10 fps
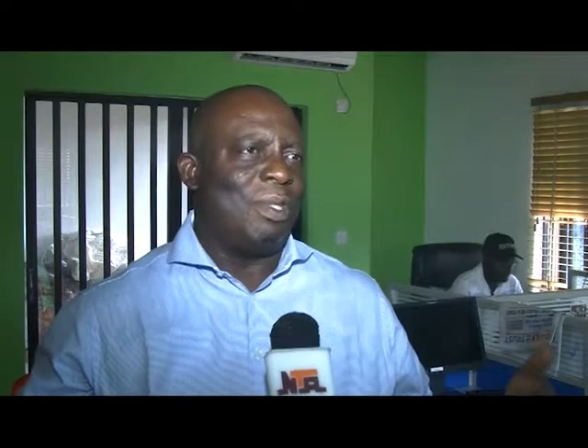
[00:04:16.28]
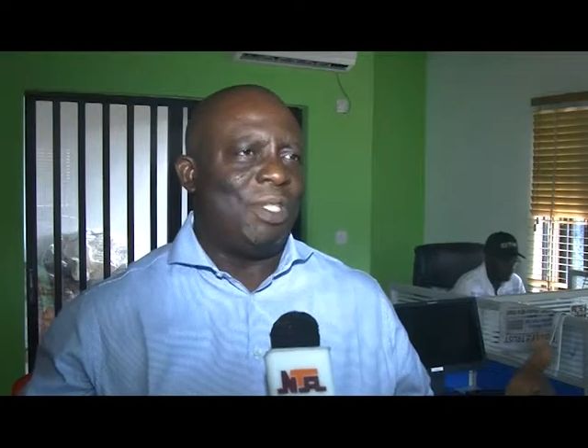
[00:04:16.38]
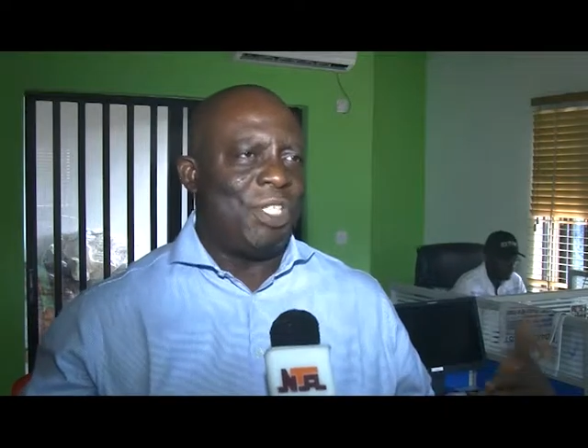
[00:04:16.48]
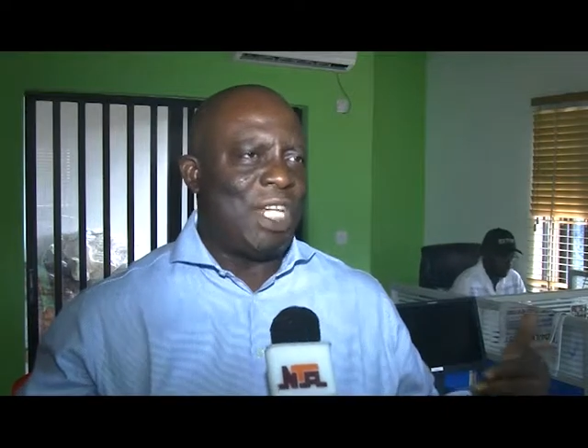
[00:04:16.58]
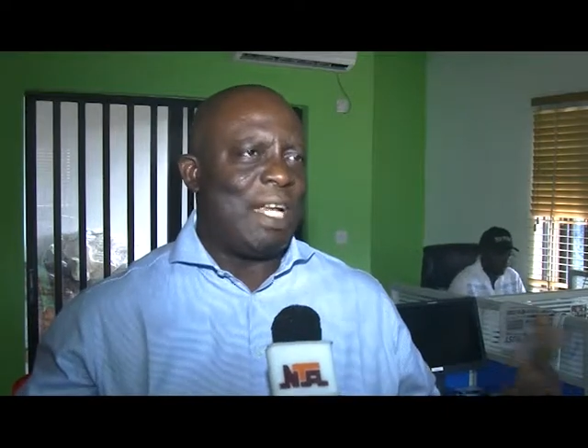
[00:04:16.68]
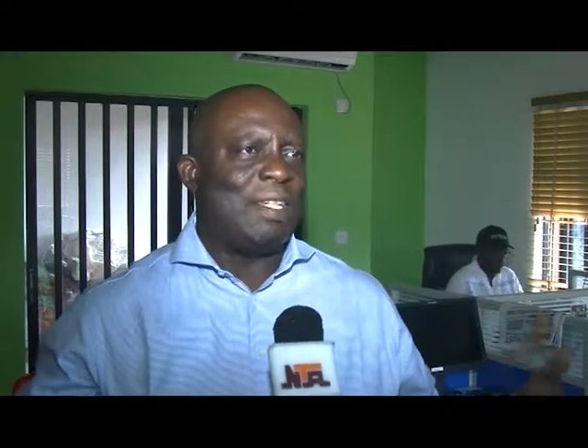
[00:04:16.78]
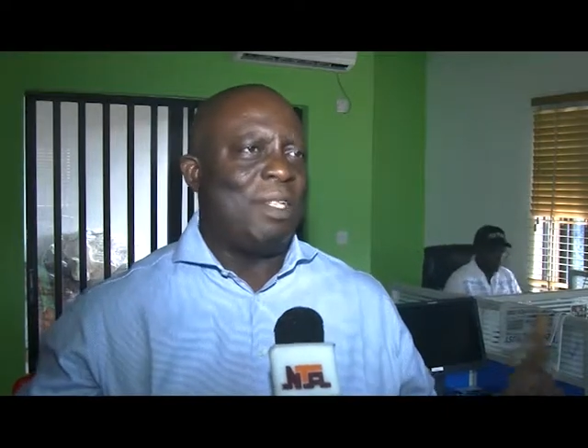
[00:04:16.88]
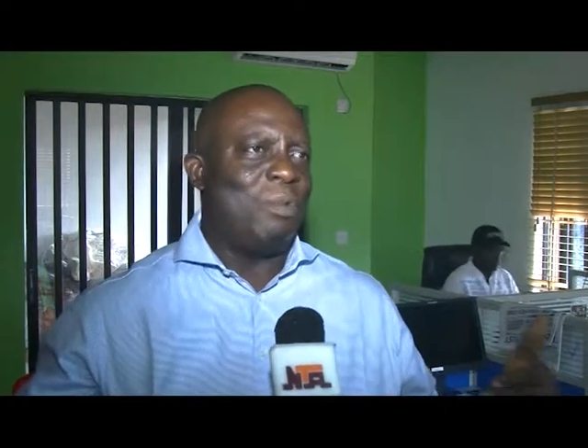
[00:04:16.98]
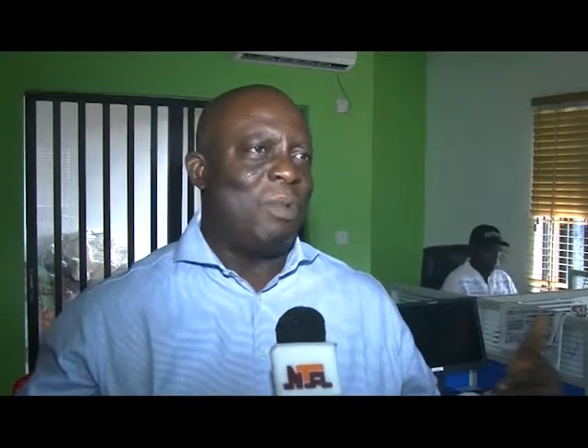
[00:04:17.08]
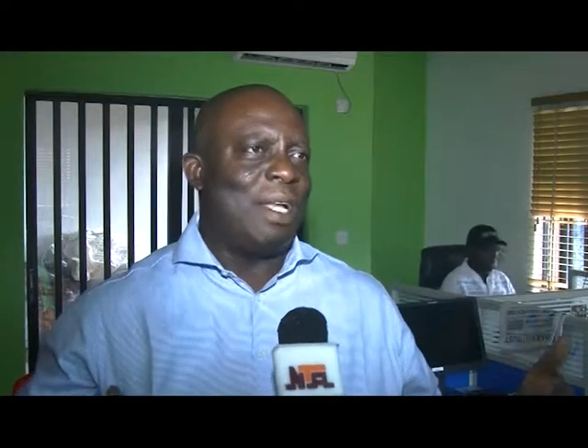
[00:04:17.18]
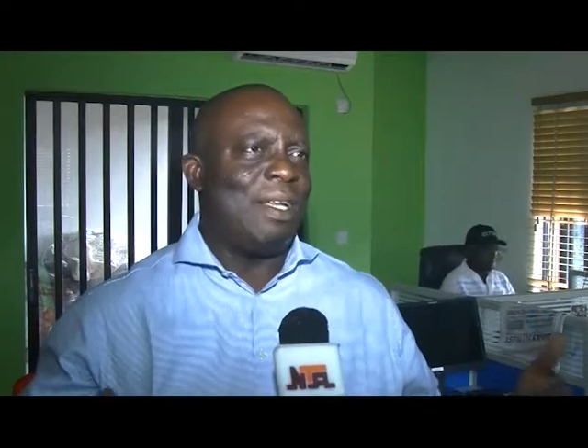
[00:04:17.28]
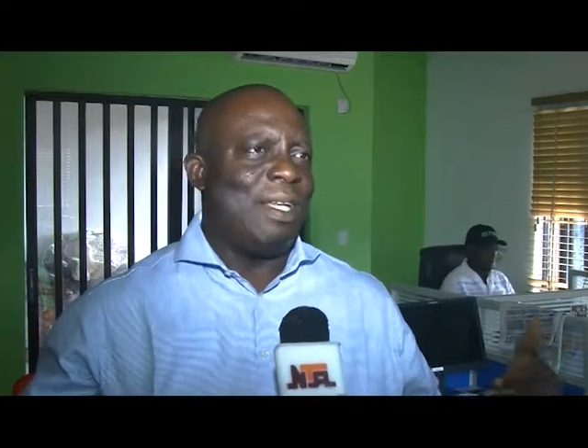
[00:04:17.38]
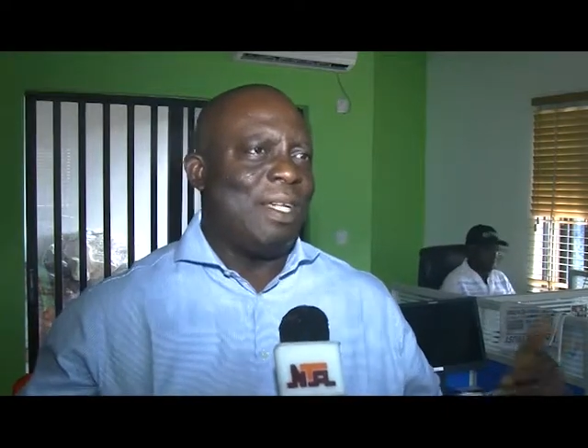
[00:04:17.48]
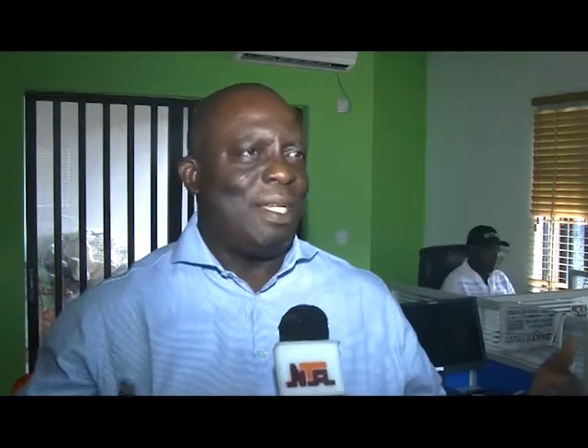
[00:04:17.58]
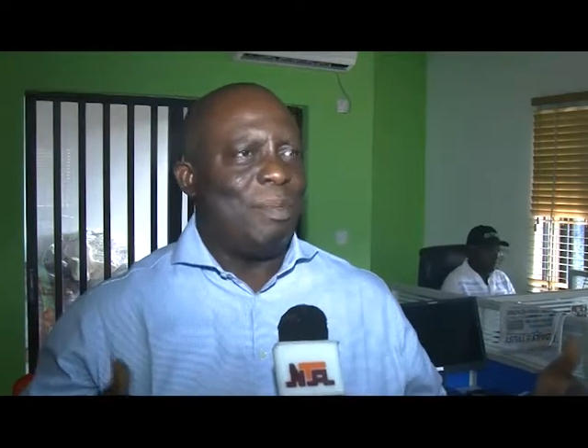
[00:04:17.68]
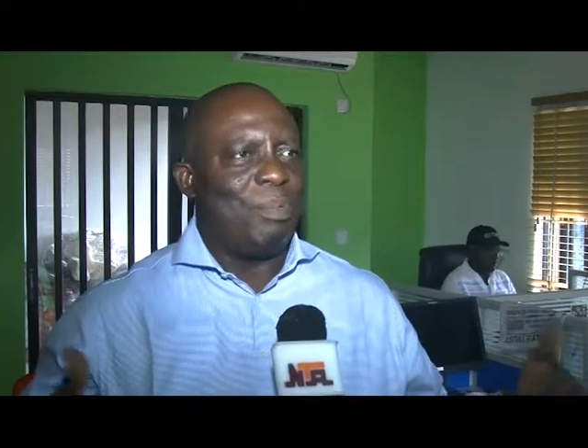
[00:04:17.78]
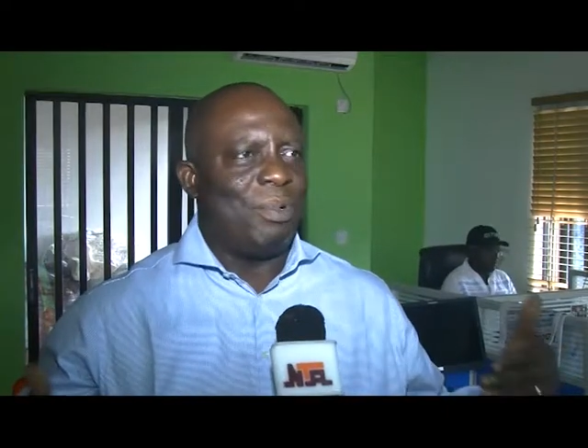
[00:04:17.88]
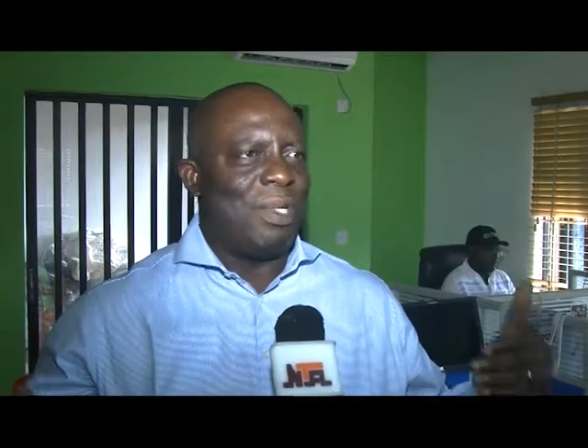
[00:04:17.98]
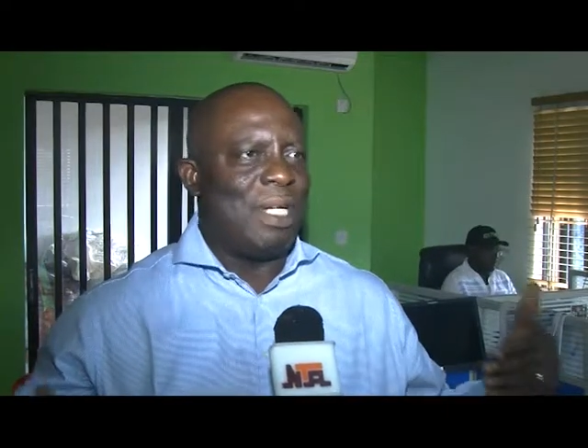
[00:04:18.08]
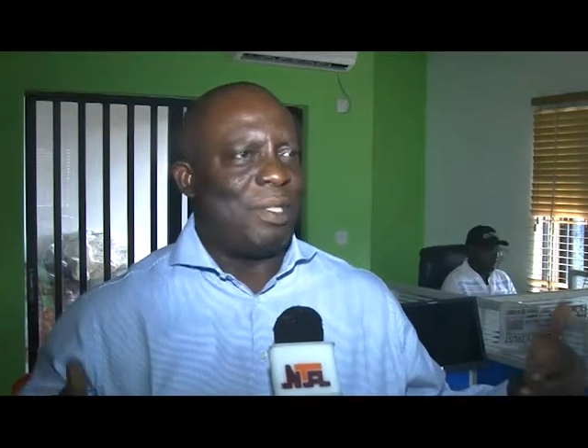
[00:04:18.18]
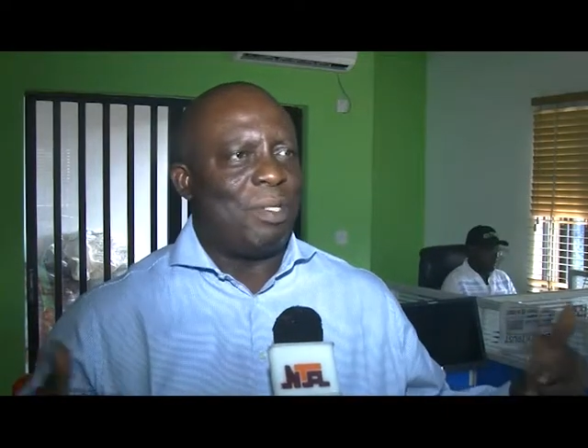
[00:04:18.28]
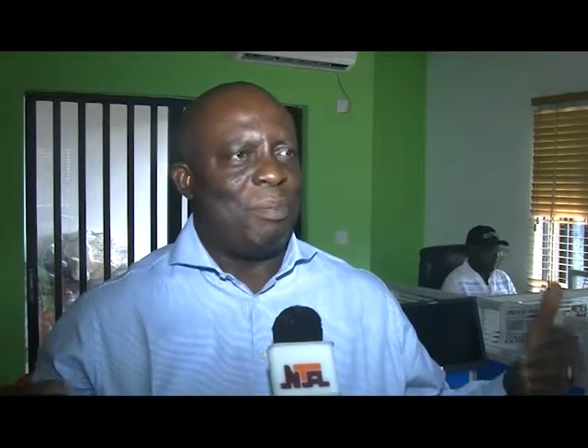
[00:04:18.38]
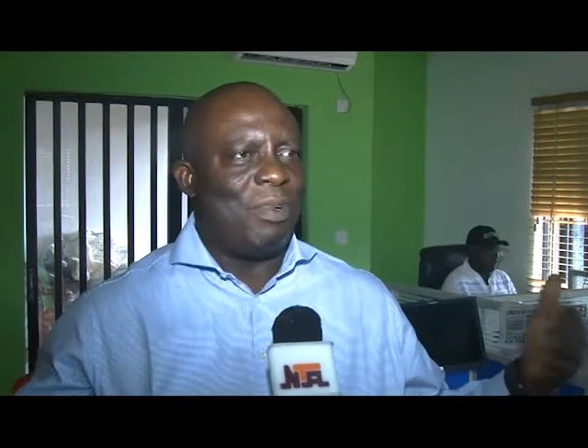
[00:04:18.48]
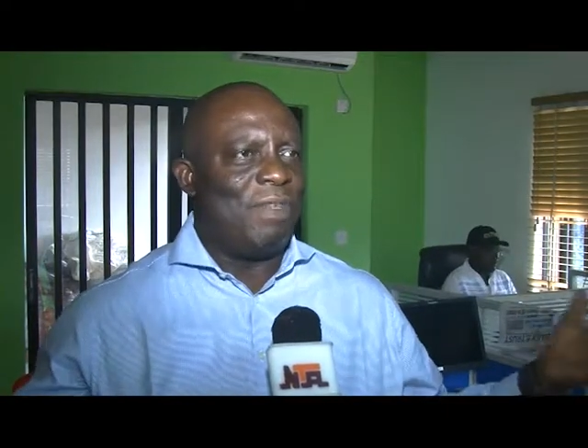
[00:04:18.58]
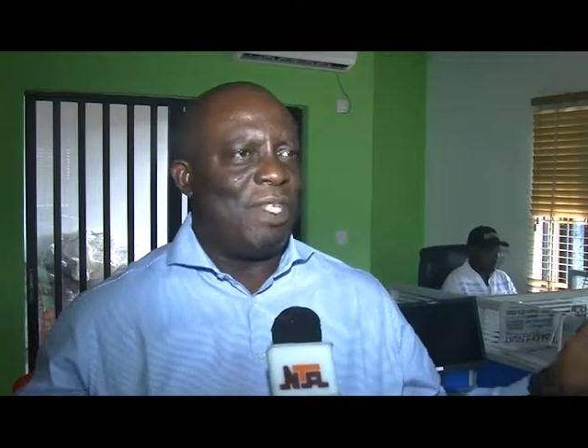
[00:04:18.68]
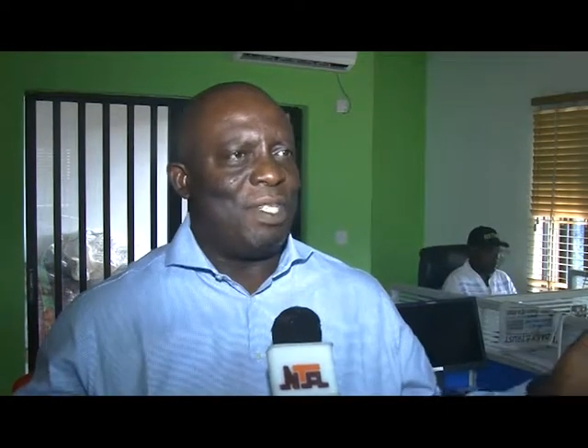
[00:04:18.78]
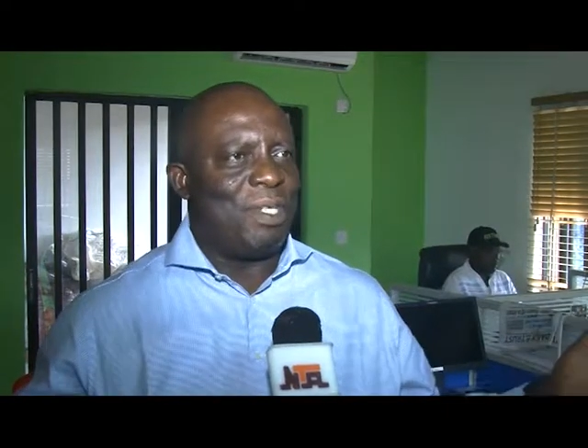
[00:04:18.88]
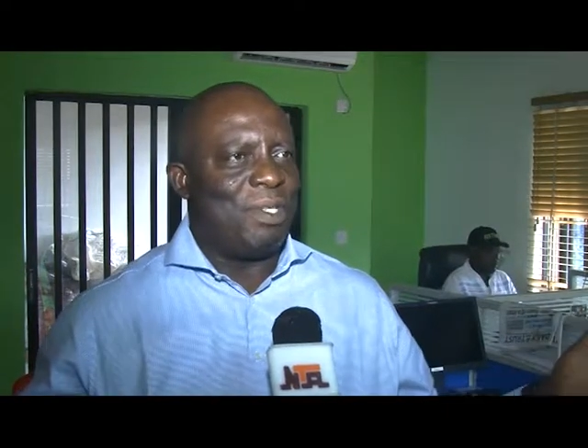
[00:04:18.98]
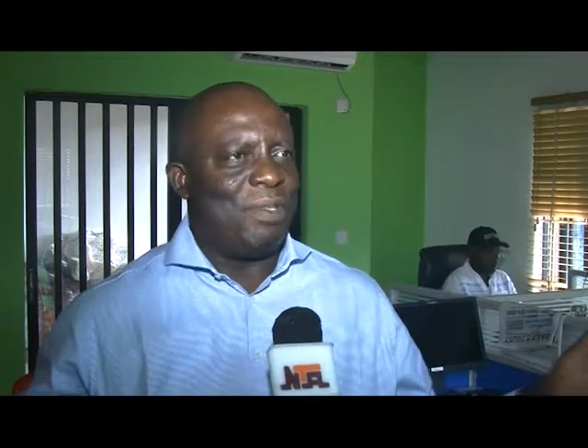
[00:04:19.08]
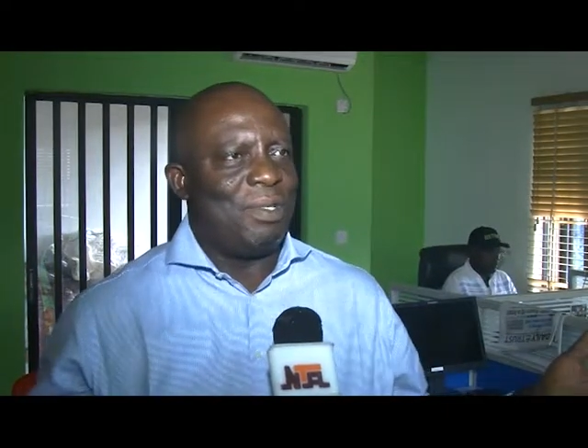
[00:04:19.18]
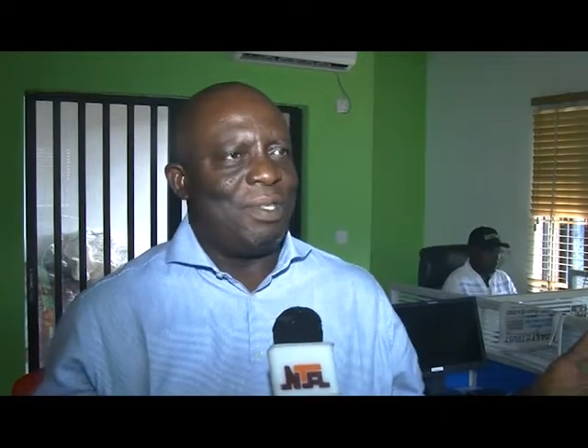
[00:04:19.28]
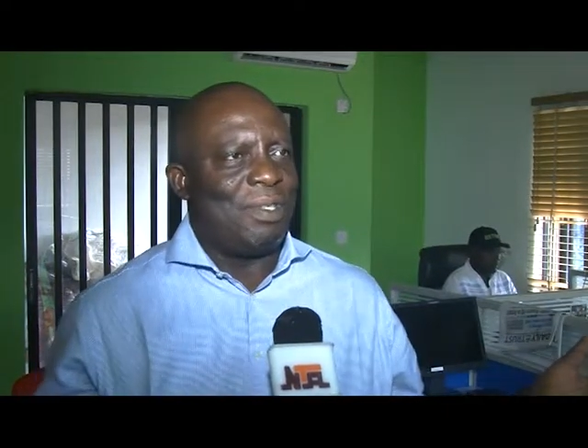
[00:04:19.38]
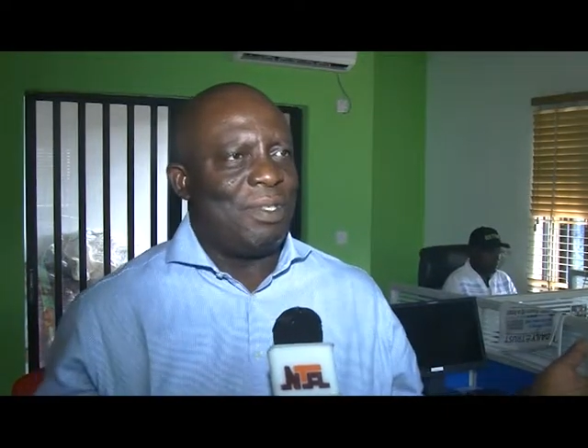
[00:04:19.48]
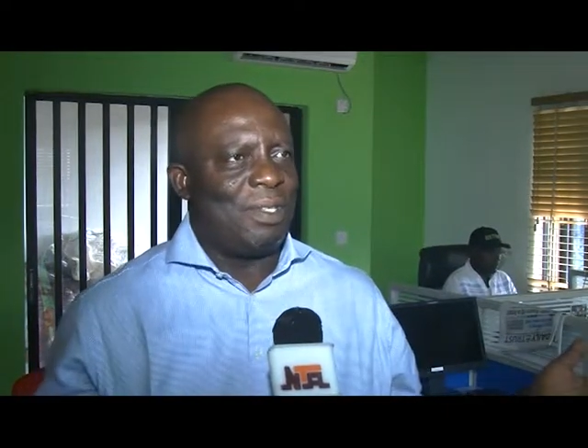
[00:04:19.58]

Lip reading: check the way it projects some of these issues,